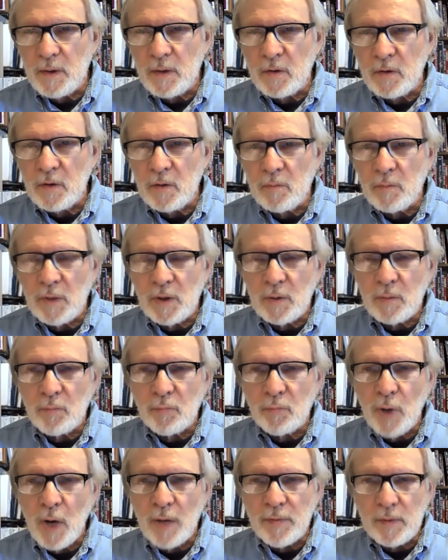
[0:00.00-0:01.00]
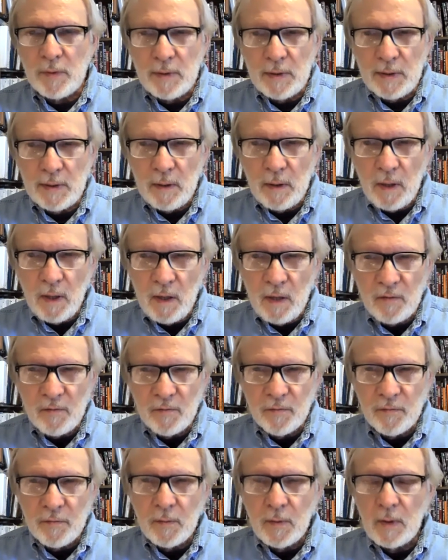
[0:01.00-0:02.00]
It could mean brotherly
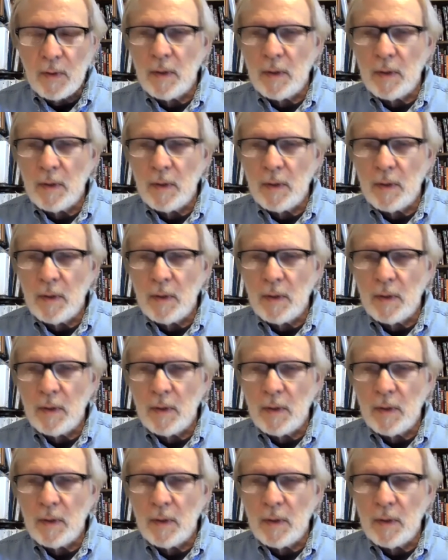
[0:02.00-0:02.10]
love,